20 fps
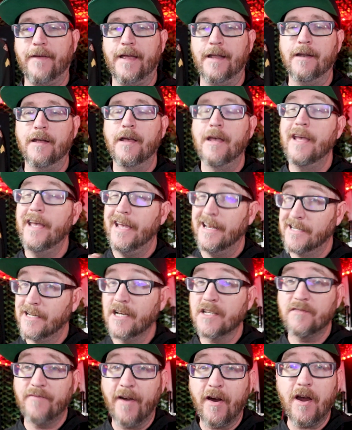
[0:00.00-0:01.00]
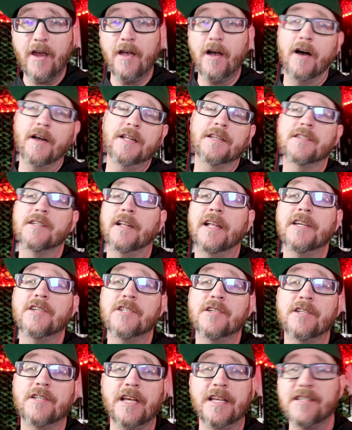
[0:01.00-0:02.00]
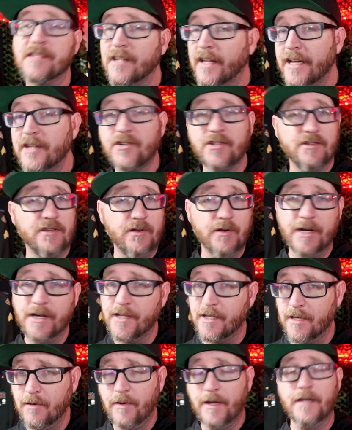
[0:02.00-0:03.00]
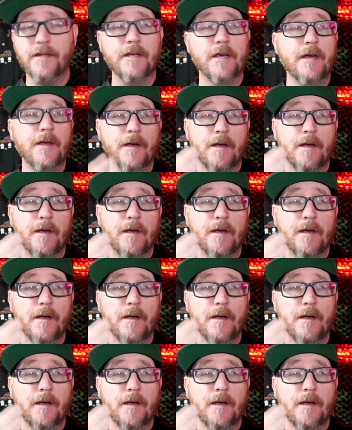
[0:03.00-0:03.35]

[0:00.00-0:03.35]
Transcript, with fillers: And it does vary on installation to installation, unit to unit.